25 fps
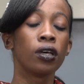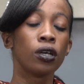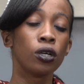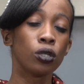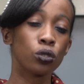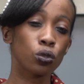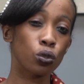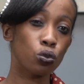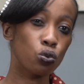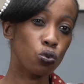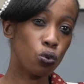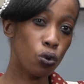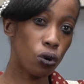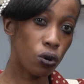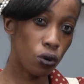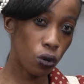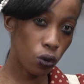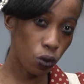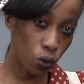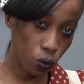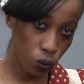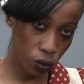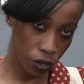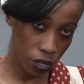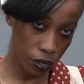So to
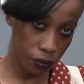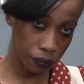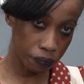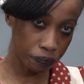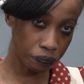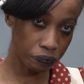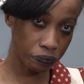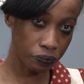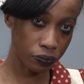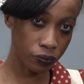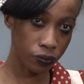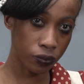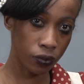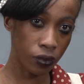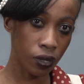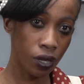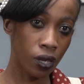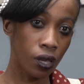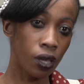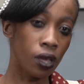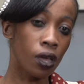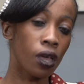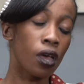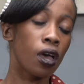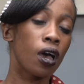conclude,
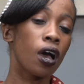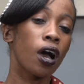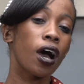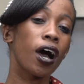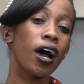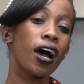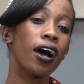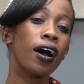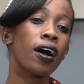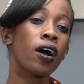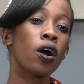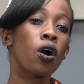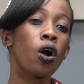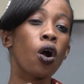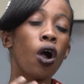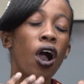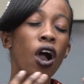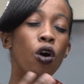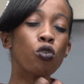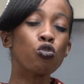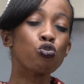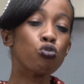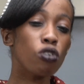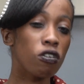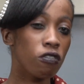
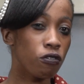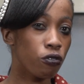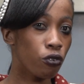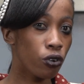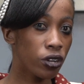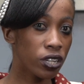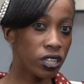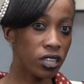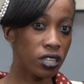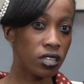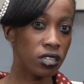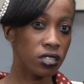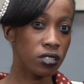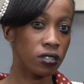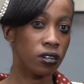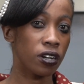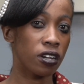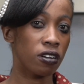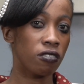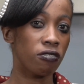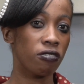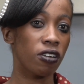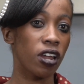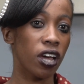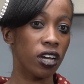how to avoid these
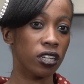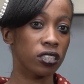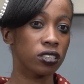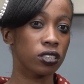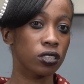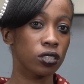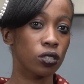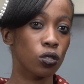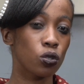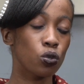red flags?